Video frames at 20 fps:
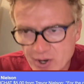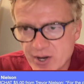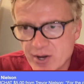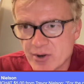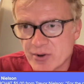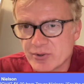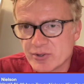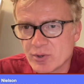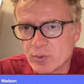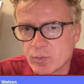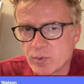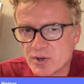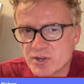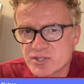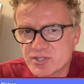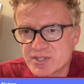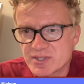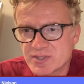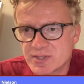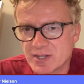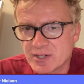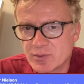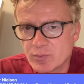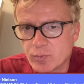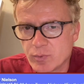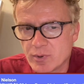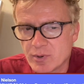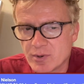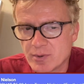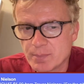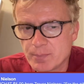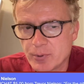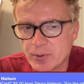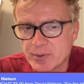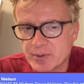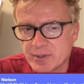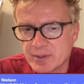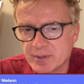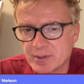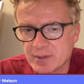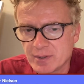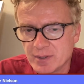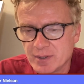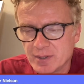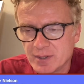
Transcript: here in the West. It's like we're putting